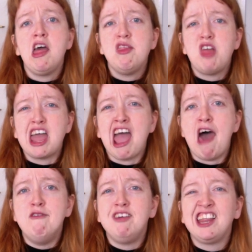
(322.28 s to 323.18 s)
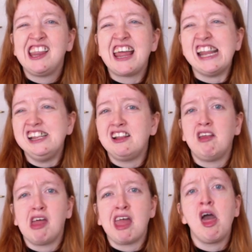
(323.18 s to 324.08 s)
they have
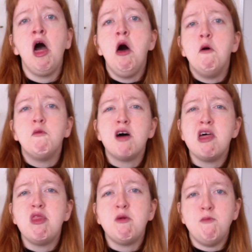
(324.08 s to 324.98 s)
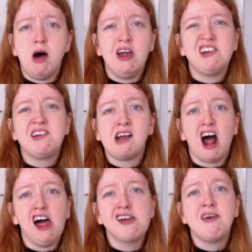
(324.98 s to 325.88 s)
essentially put the
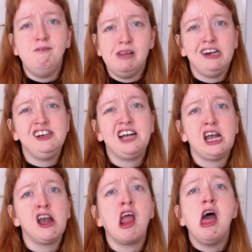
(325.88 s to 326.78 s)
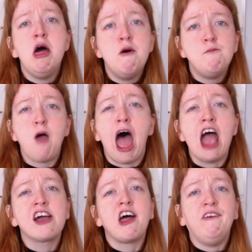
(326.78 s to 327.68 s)
Montreal Convention
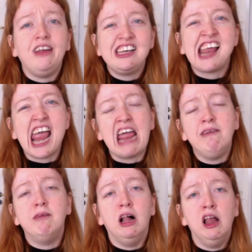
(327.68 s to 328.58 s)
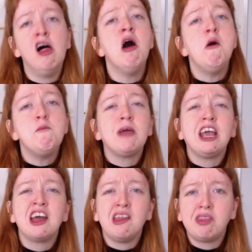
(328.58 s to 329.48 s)
back on the table
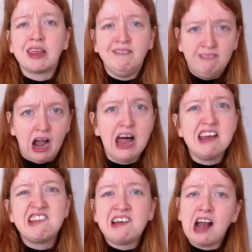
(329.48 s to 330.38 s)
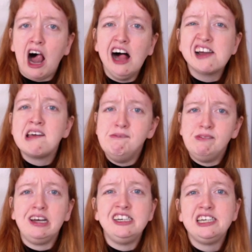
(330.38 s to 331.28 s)
because the Montreal
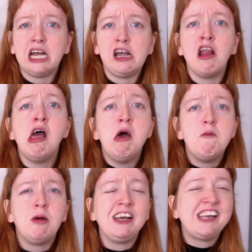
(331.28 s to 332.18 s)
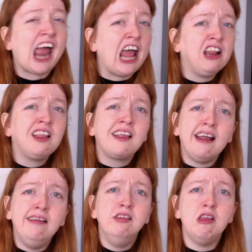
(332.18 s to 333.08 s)
Convention protects
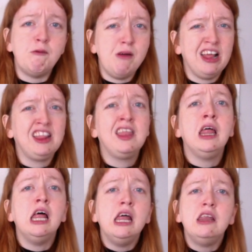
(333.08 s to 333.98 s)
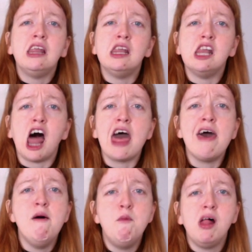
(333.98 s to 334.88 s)
and limits the
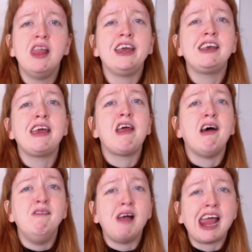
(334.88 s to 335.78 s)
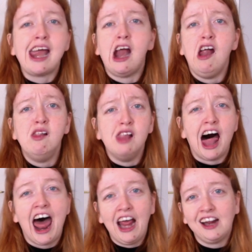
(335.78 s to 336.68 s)
liability of
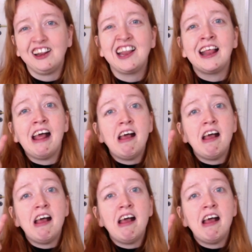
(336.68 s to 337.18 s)
airlines.